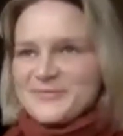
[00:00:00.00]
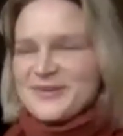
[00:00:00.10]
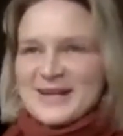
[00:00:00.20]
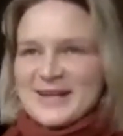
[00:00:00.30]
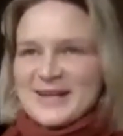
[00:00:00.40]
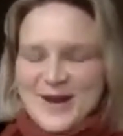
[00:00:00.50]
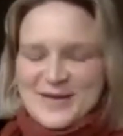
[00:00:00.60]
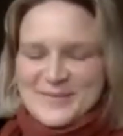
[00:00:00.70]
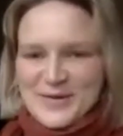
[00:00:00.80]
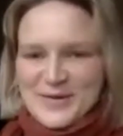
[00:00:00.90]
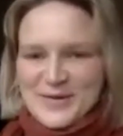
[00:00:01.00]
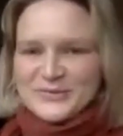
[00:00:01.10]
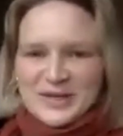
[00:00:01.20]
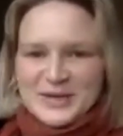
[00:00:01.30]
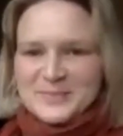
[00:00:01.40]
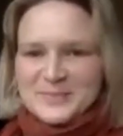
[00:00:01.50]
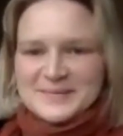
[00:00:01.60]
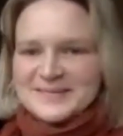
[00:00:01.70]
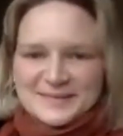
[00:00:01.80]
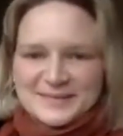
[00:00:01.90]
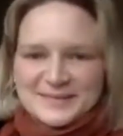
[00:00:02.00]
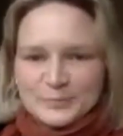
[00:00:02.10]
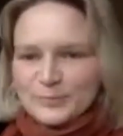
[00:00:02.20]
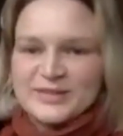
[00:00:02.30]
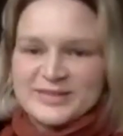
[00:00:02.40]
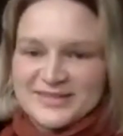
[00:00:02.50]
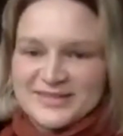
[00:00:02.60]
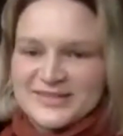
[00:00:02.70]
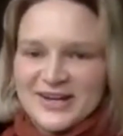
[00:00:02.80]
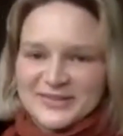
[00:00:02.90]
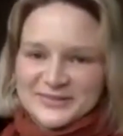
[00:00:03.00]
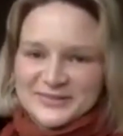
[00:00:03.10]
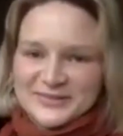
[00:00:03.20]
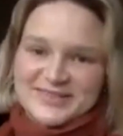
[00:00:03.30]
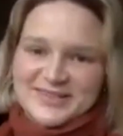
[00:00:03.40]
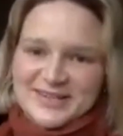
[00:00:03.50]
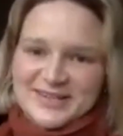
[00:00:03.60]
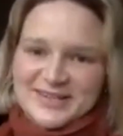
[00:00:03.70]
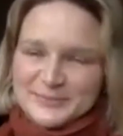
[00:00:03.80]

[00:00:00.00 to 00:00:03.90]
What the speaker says: right now I'm in the British Isles.